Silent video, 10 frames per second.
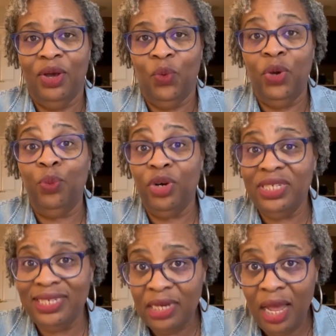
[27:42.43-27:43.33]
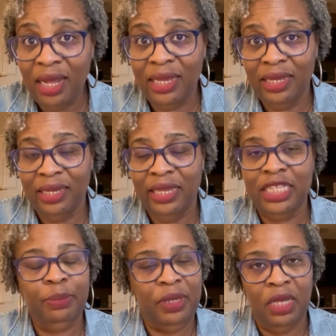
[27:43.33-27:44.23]
When we're stuck,
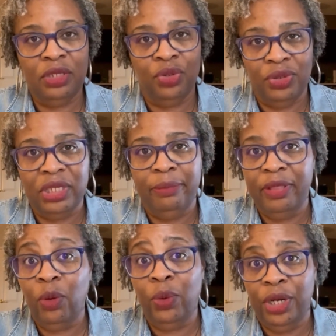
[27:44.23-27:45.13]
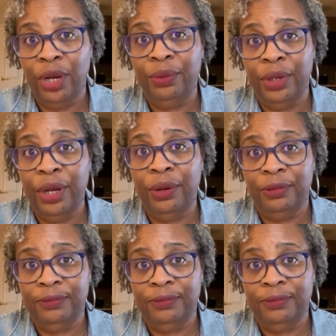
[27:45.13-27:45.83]
it's because there's something we don't know.